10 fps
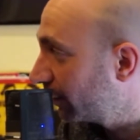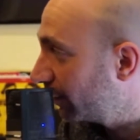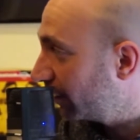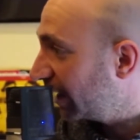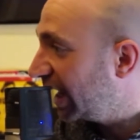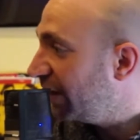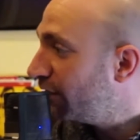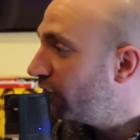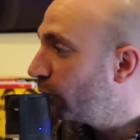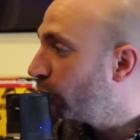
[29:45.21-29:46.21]
Mm-hmm.
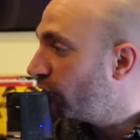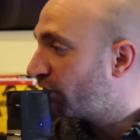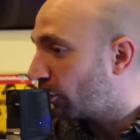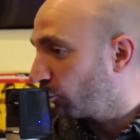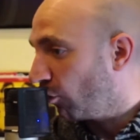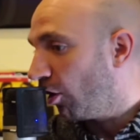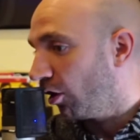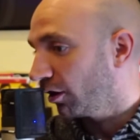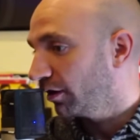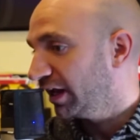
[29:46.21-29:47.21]
Even if you prove that wrong,